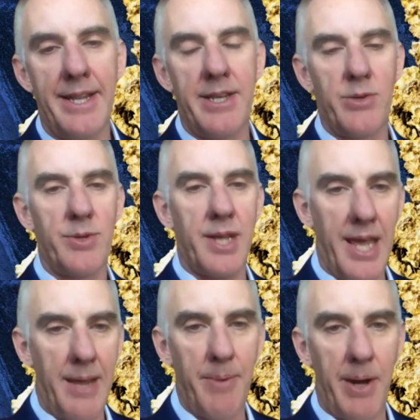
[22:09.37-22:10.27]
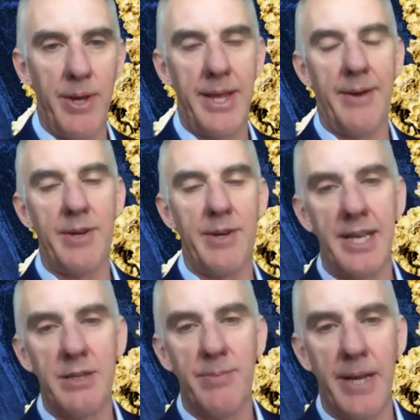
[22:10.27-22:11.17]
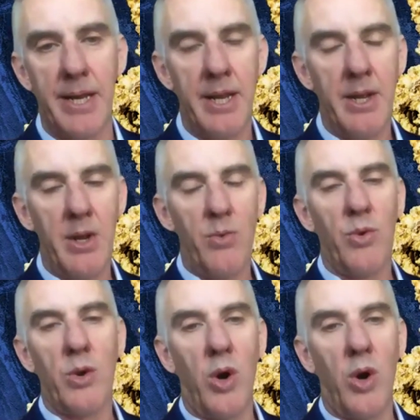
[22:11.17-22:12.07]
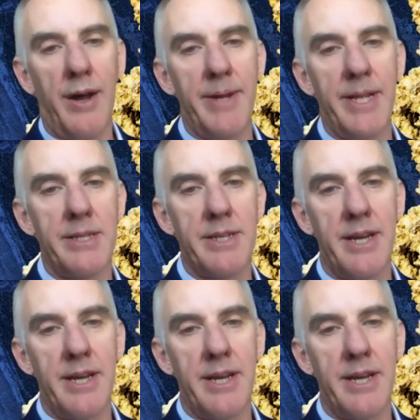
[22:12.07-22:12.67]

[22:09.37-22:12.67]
and this was to keep up with our assessment requirements.